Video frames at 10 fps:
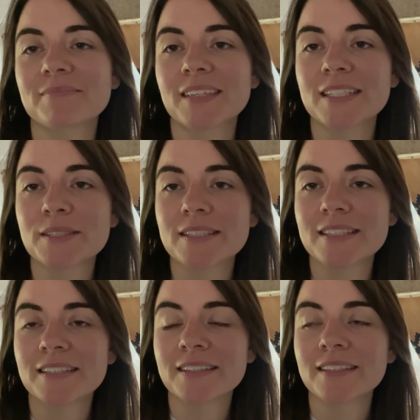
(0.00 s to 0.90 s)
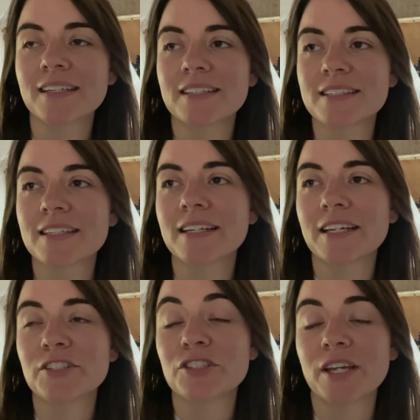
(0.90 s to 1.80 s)
it's a
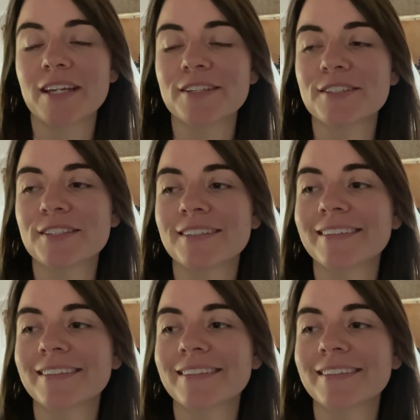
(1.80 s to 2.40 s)
nice change.